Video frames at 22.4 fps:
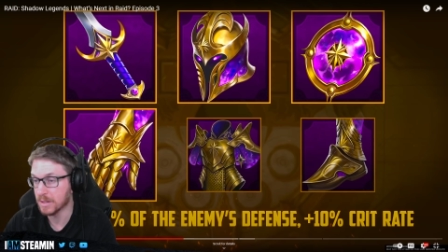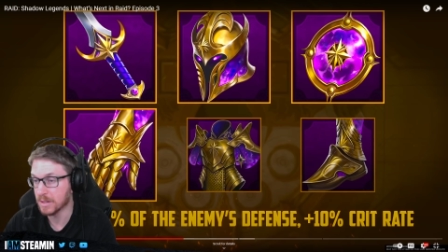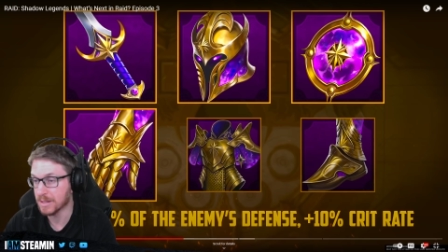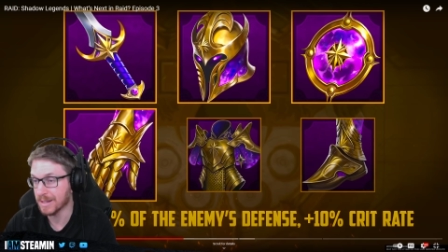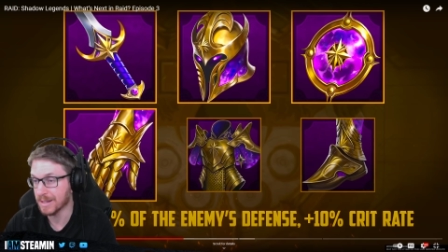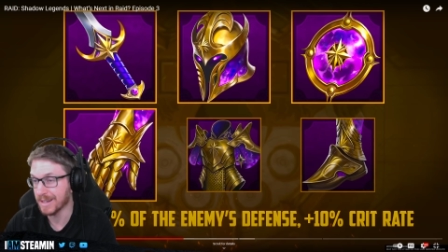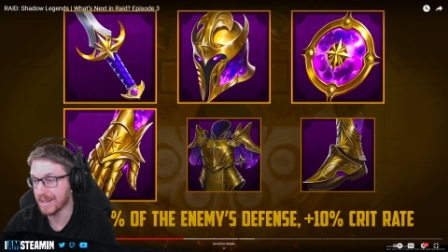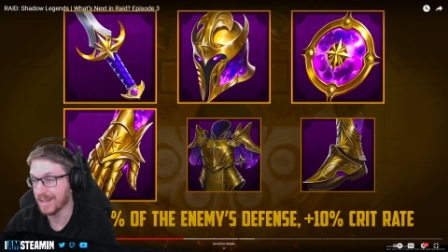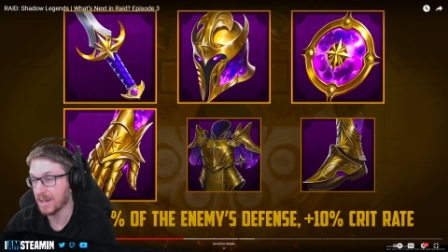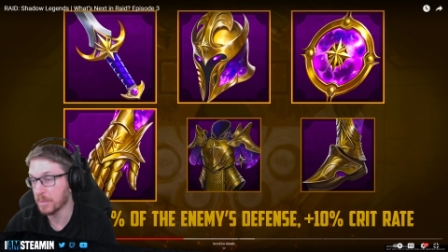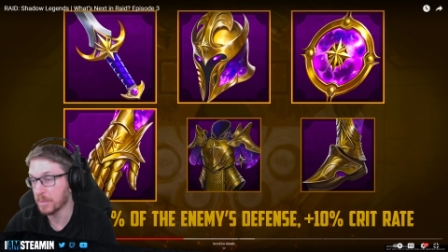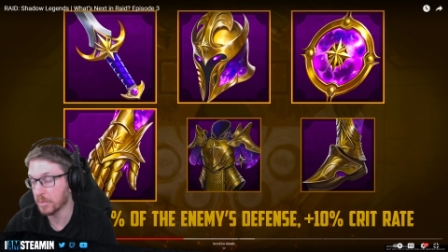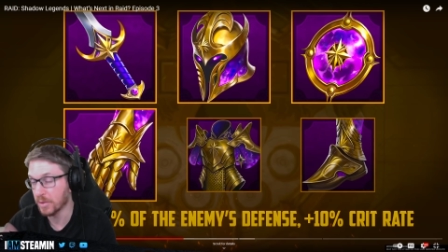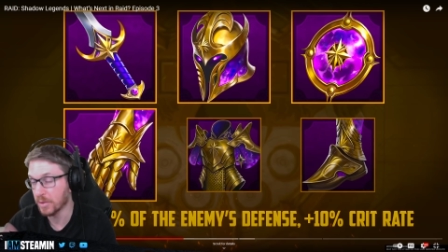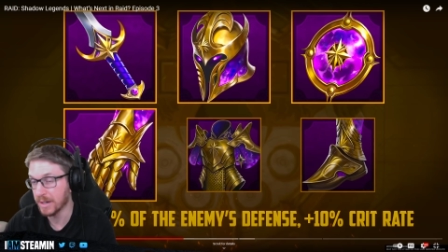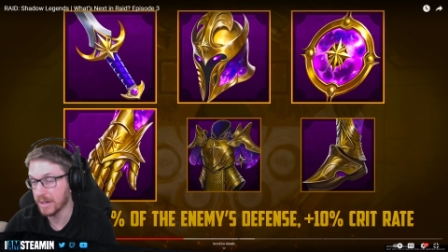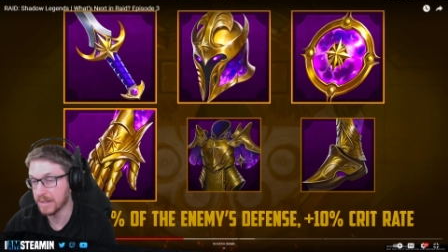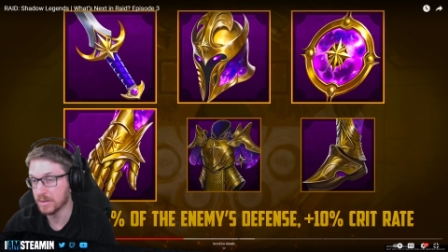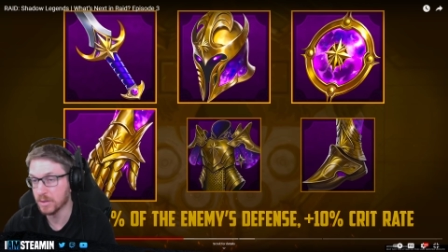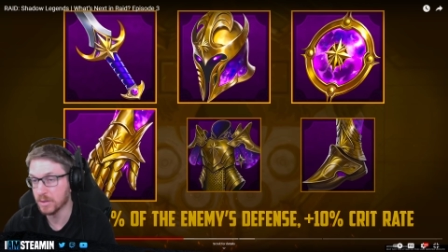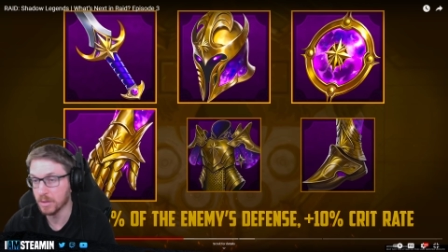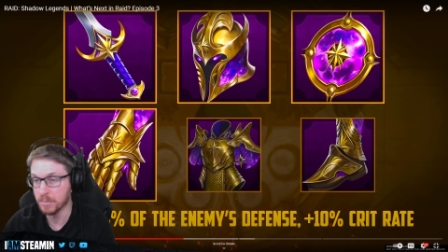It's like an
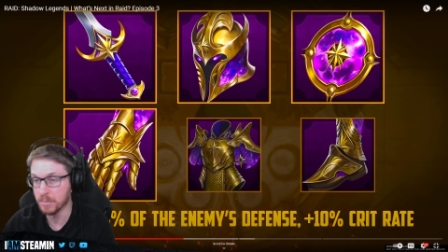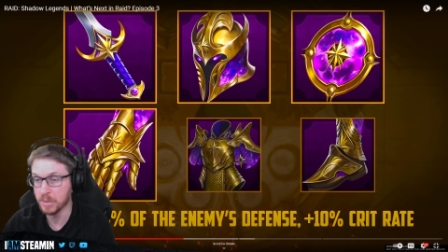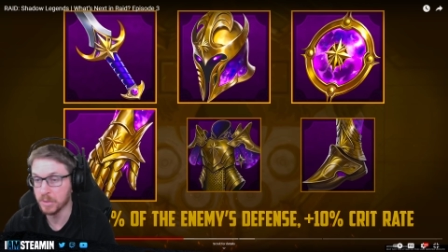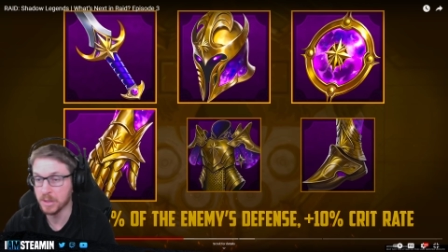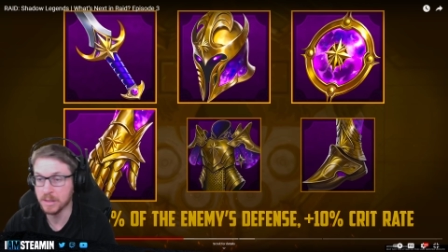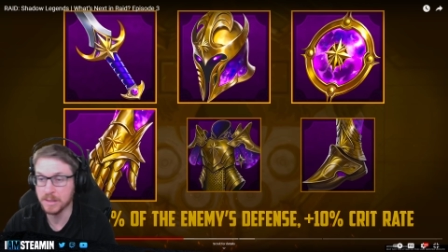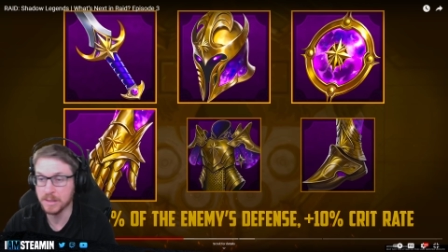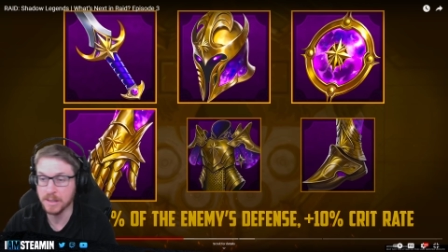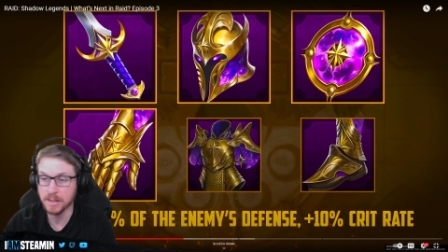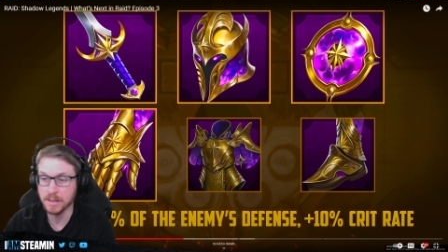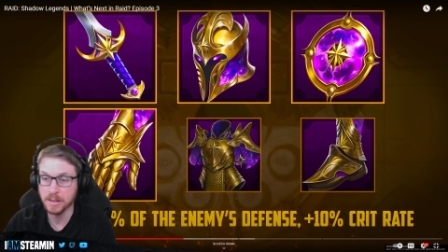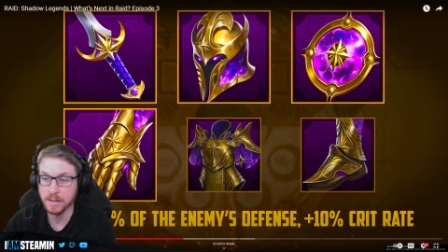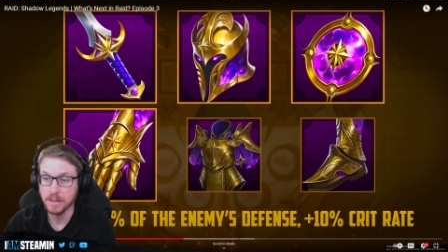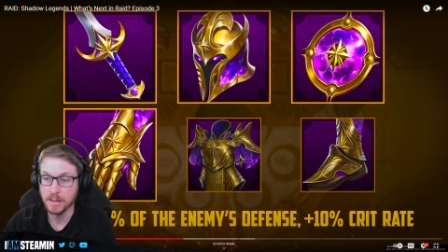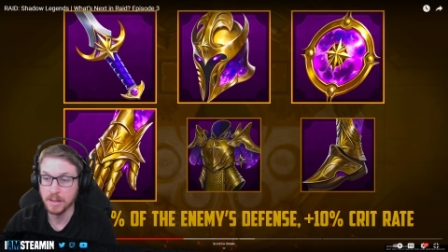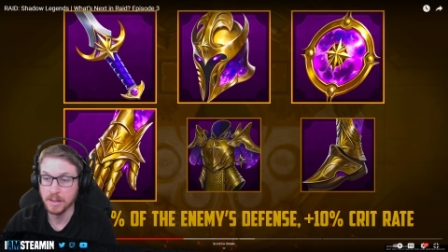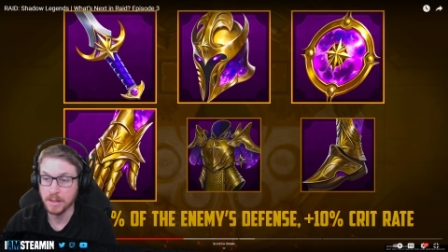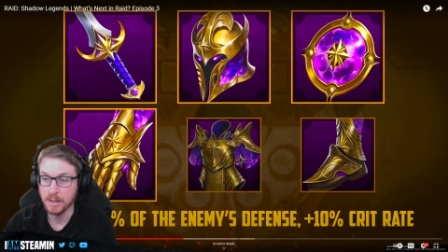upgrade to immunity,